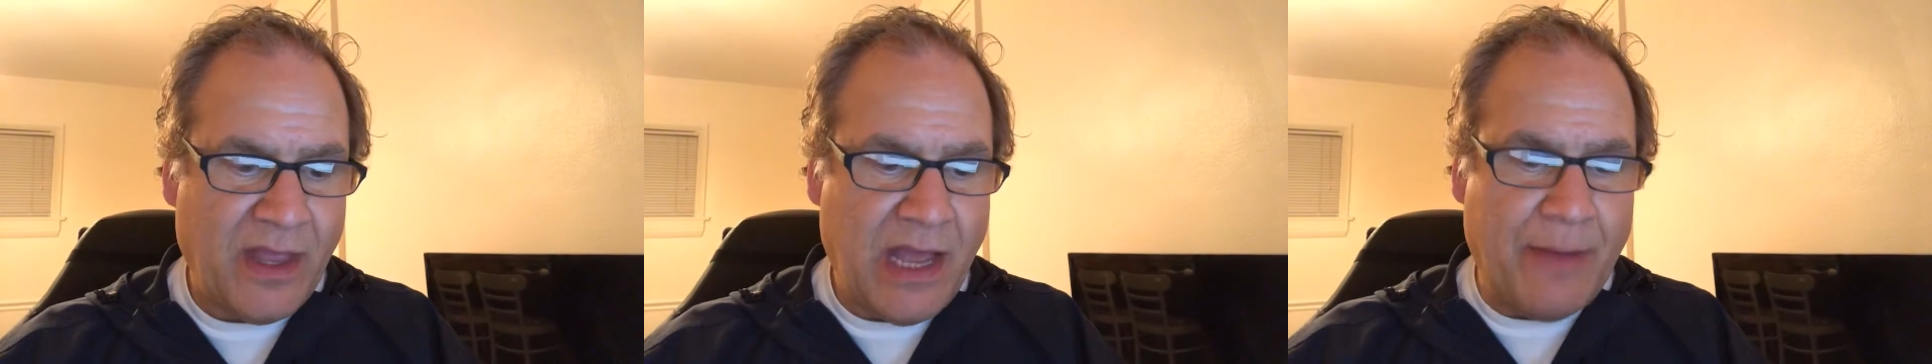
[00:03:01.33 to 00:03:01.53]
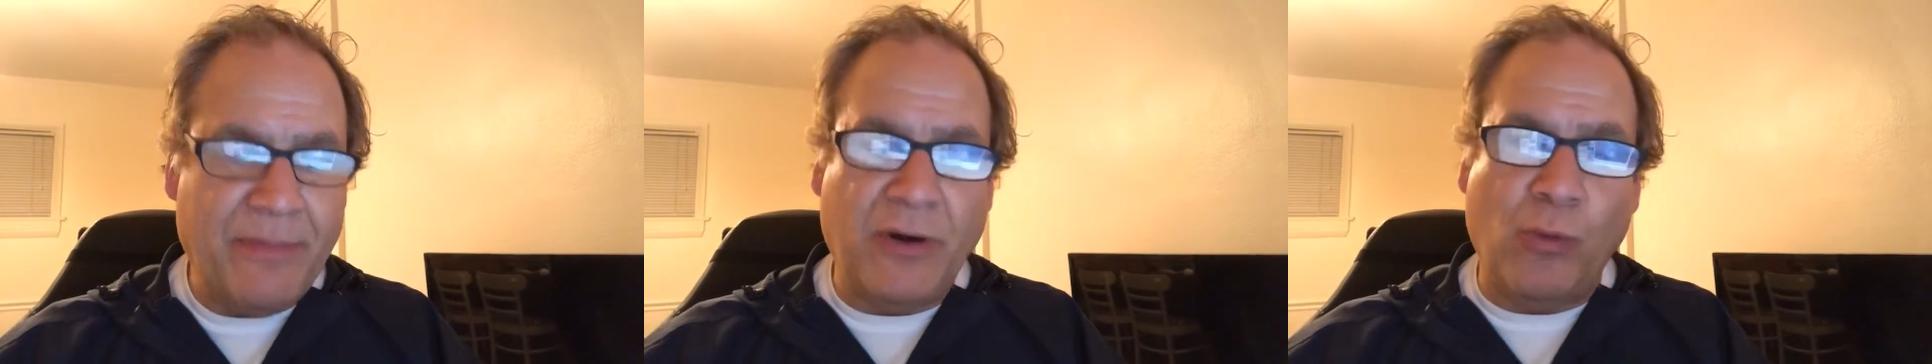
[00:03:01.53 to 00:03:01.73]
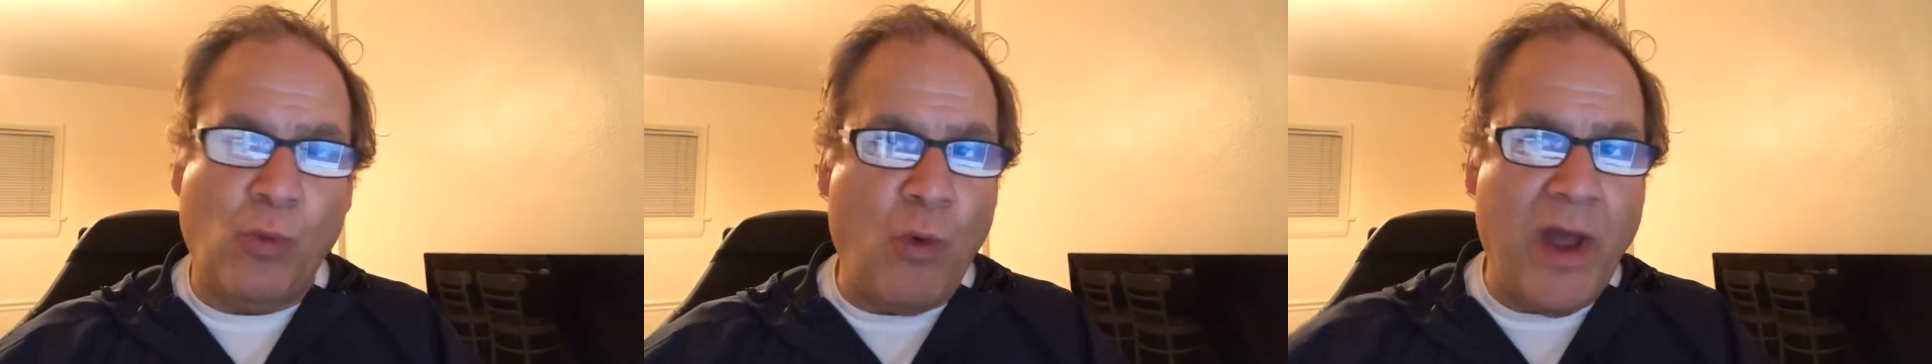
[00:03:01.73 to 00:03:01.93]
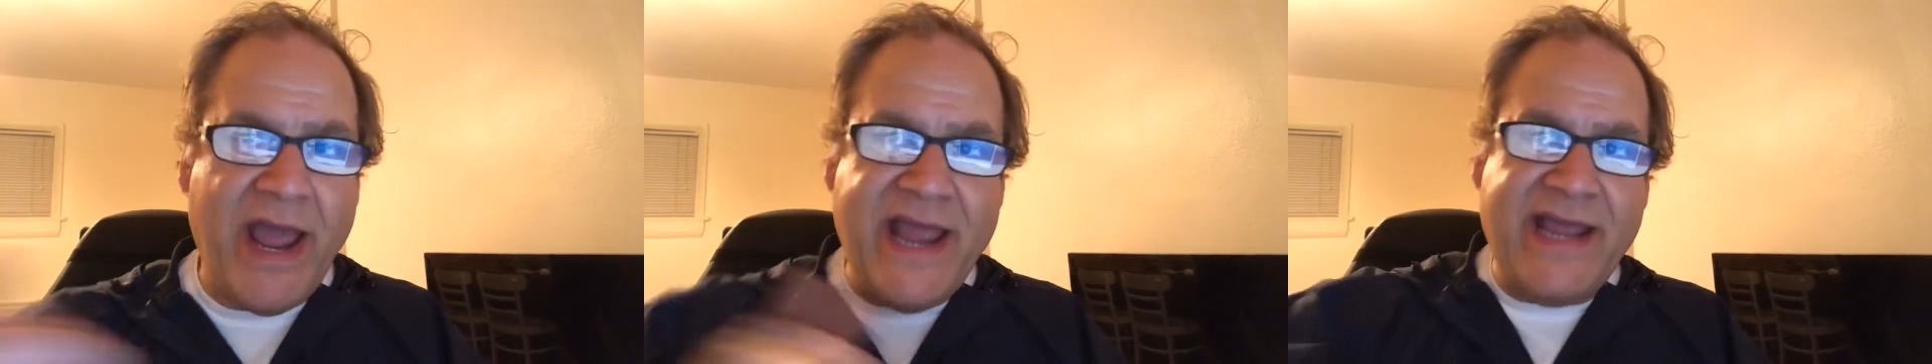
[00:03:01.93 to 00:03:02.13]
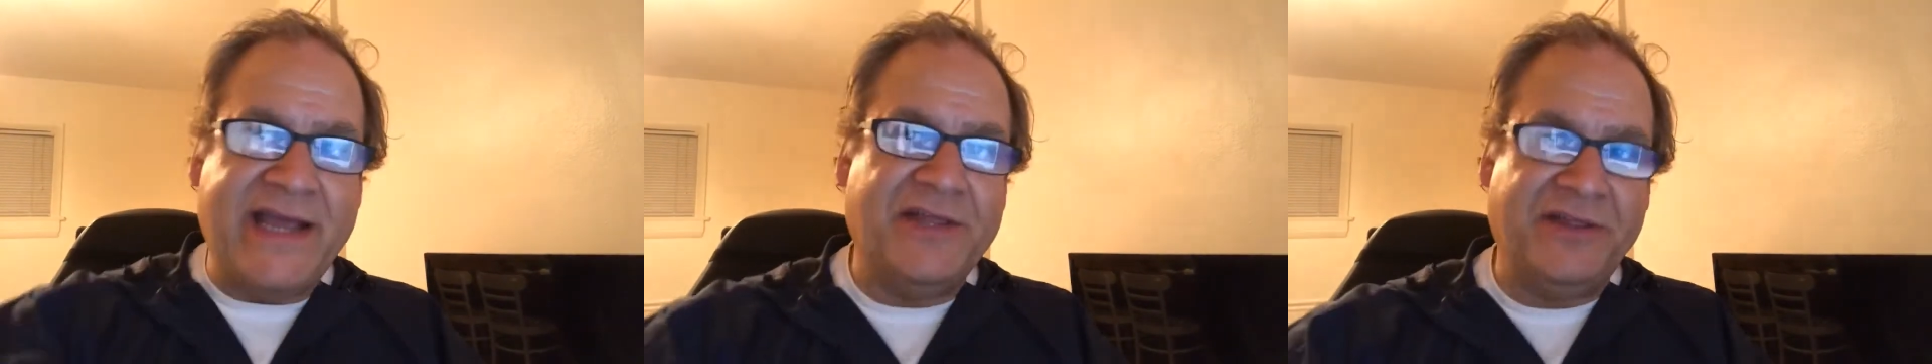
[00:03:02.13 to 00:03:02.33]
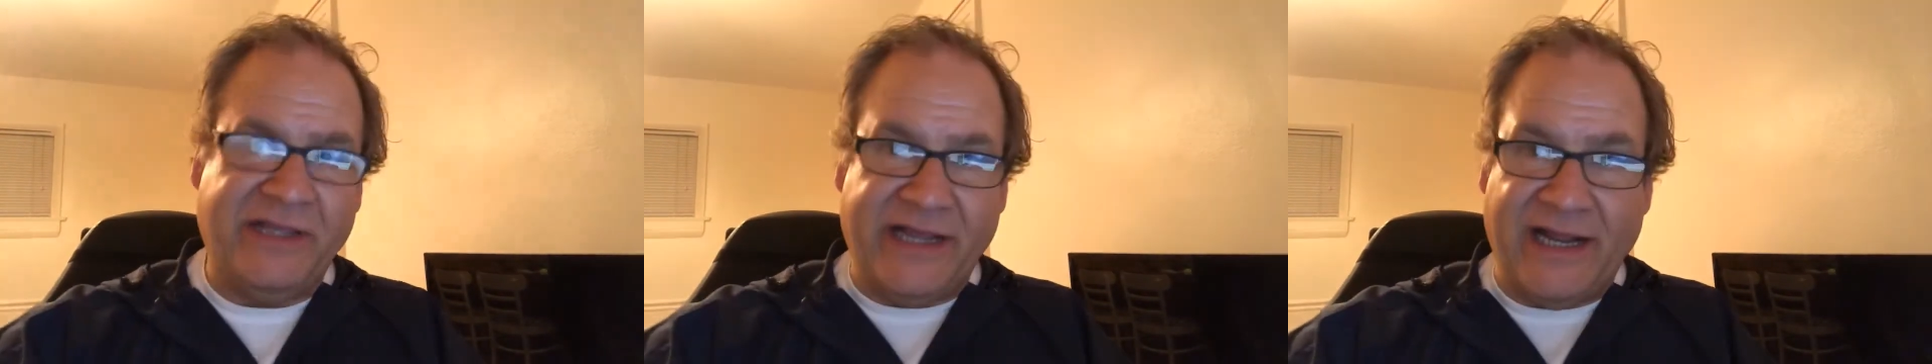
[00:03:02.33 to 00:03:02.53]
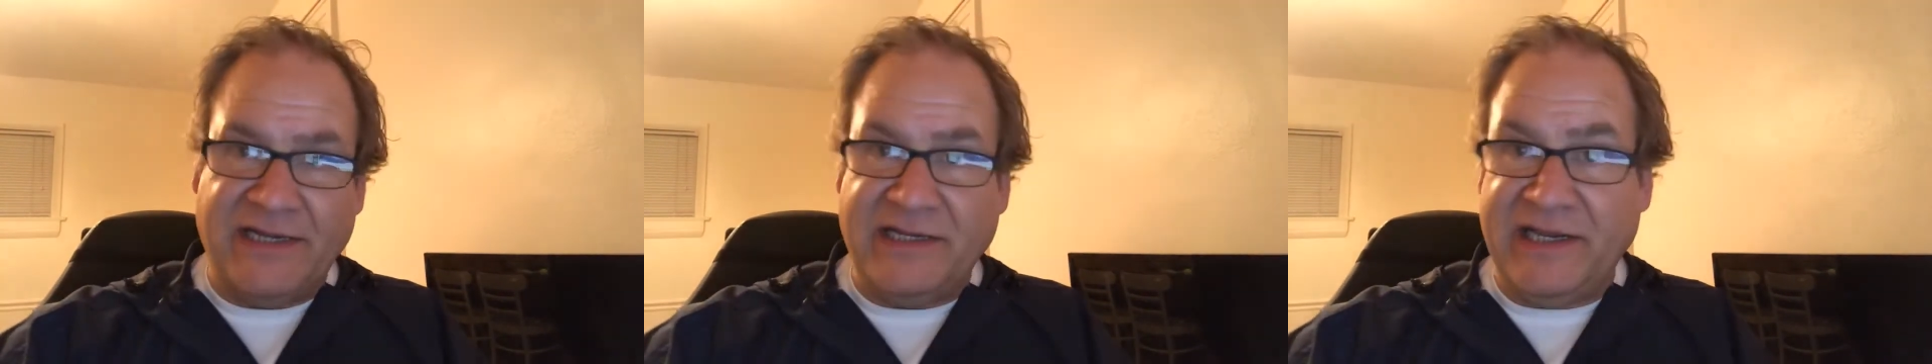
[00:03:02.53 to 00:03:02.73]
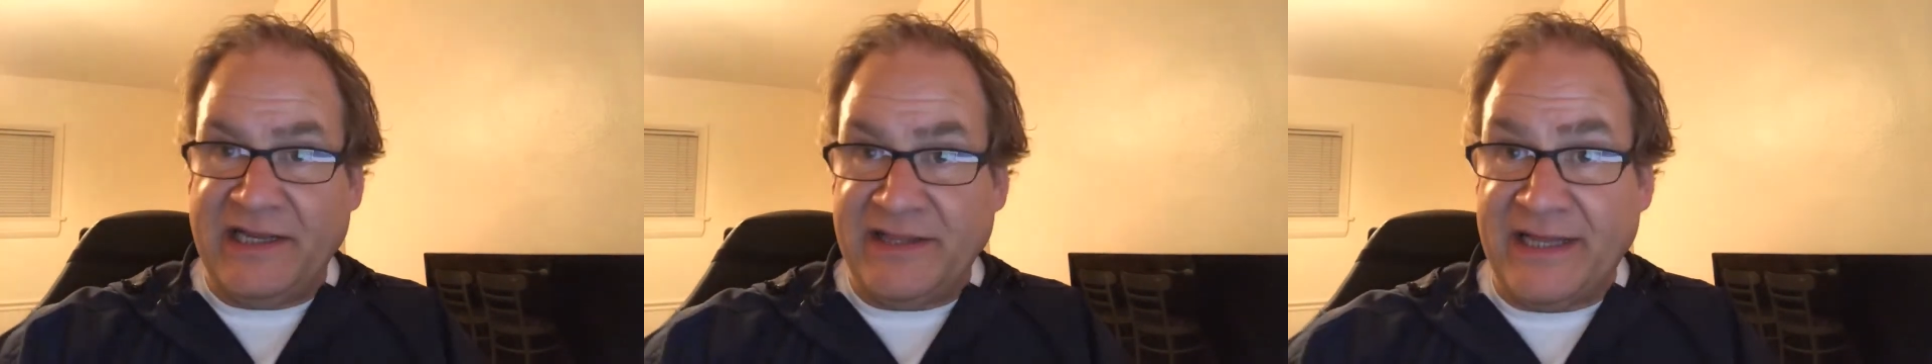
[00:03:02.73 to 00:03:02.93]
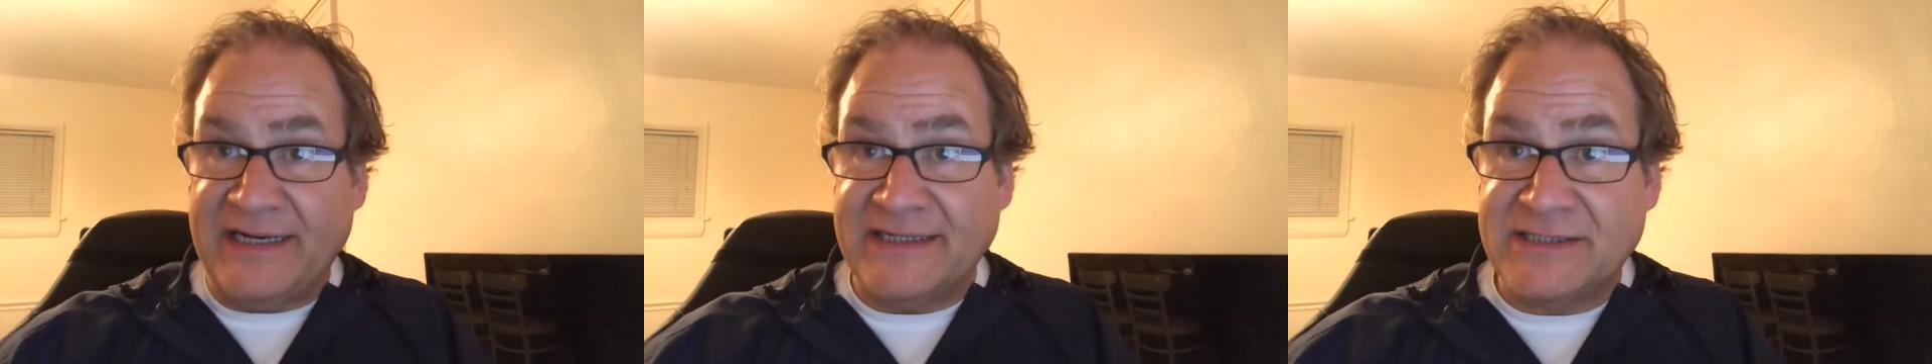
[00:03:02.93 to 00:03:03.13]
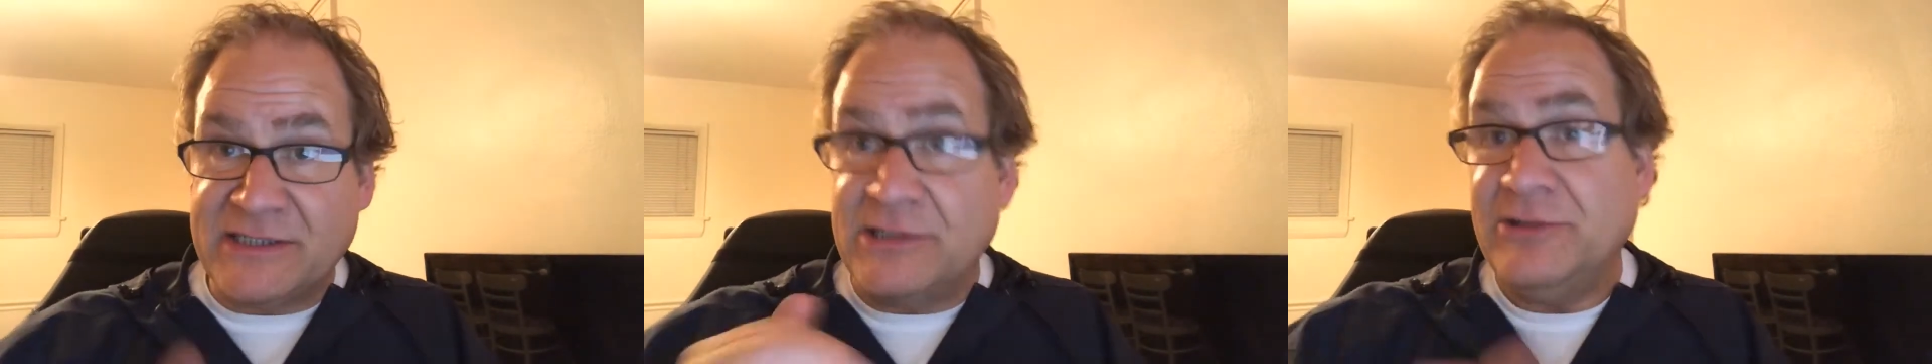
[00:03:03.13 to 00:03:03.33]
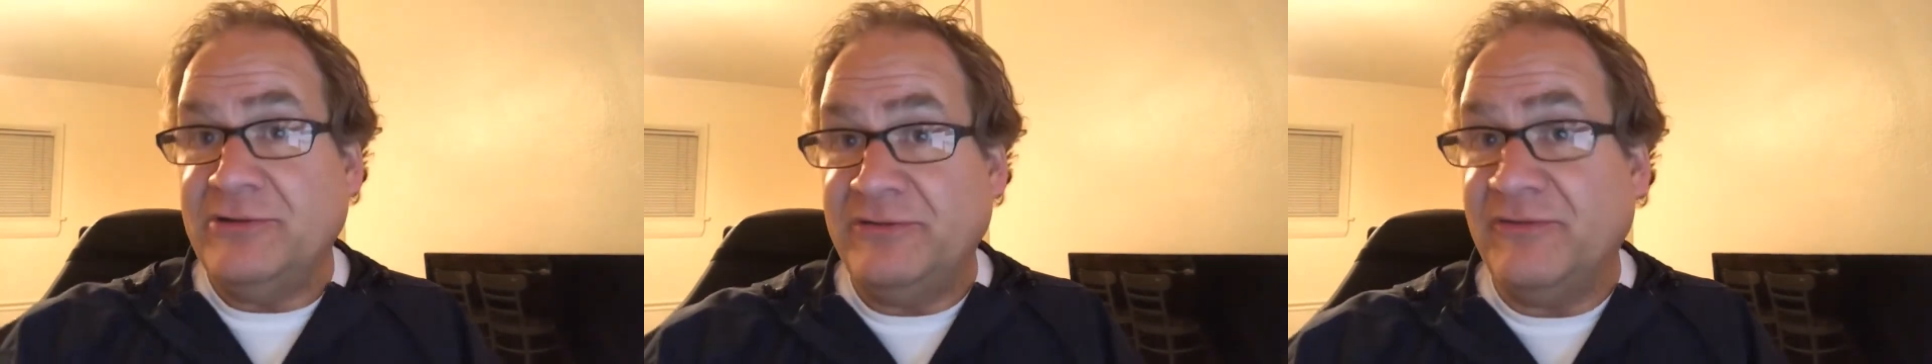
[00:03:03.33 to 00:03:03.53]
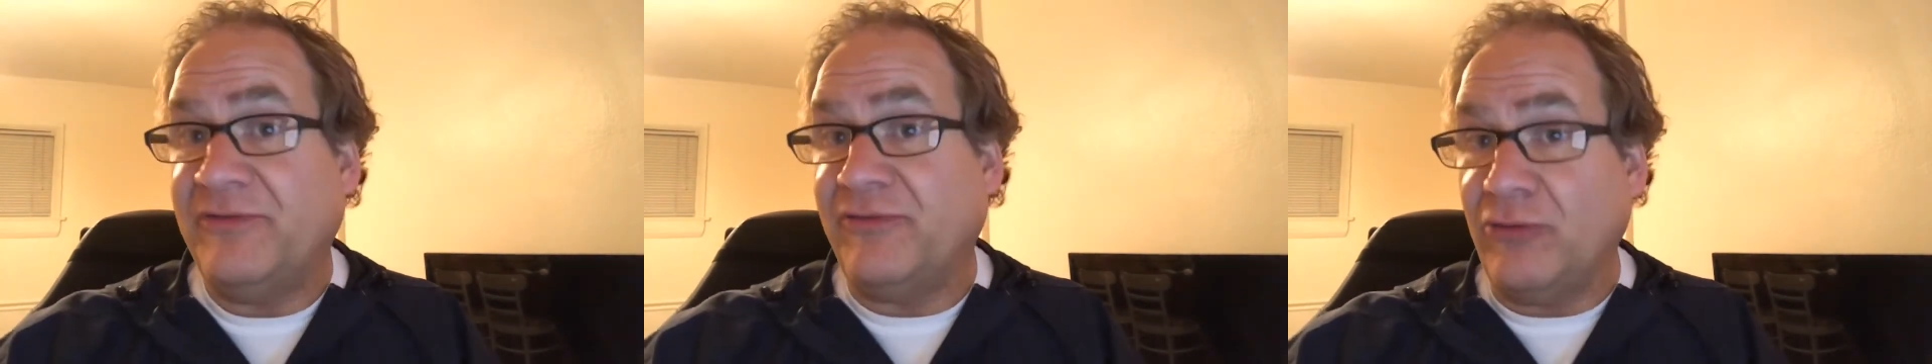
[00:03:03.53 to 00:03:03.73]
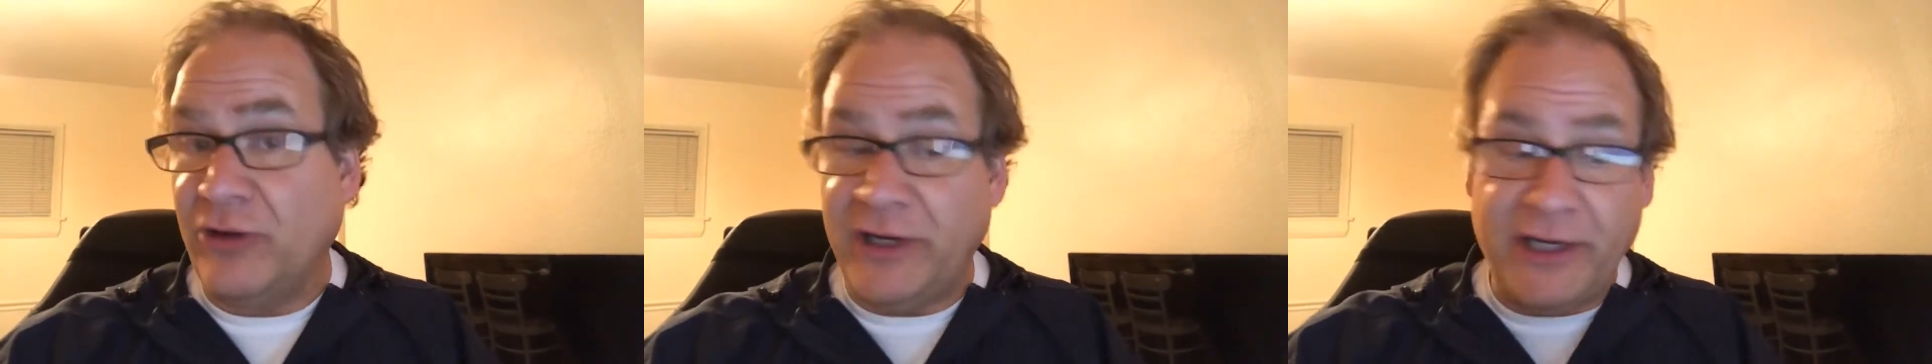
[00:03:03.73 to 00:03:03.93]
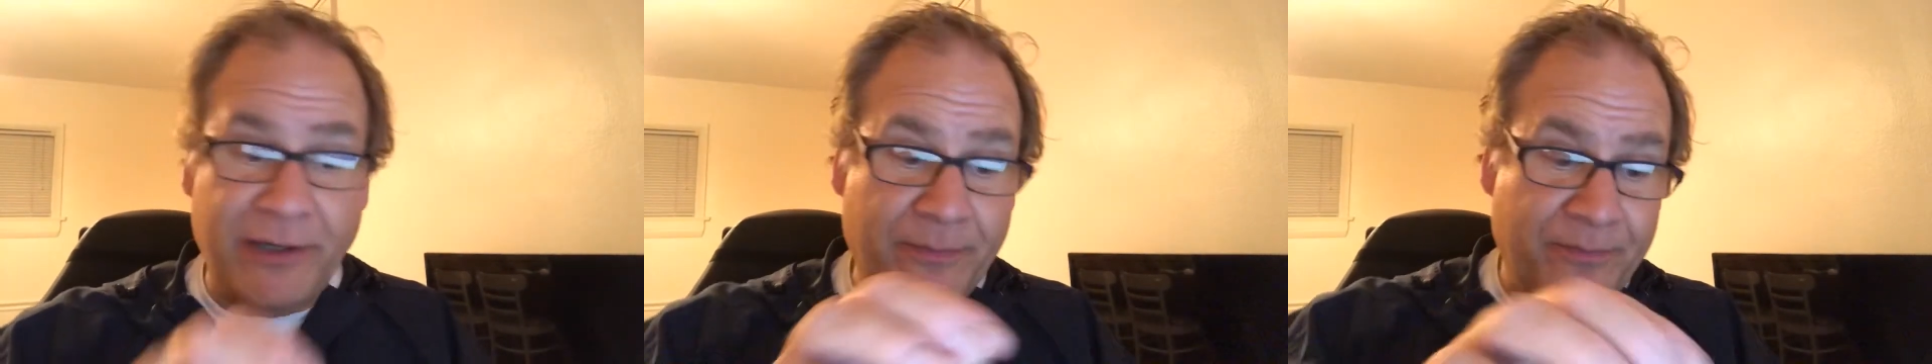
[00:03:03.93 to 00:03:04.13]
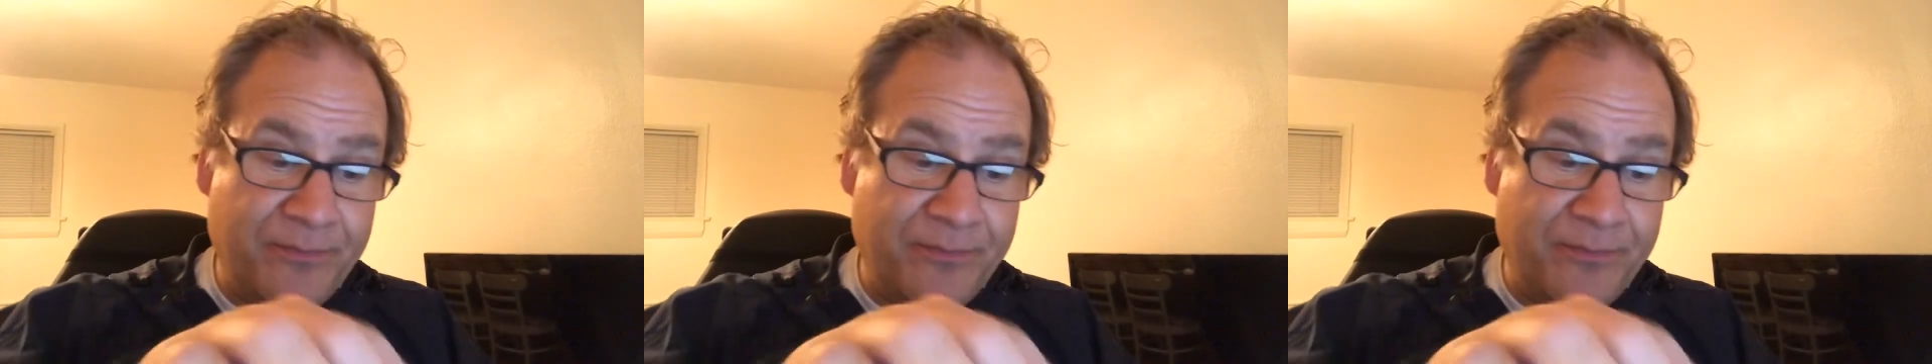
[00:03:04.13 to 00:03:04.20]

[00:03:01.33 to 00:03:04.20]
I'm gonna weigh in the idea that it's gluten-free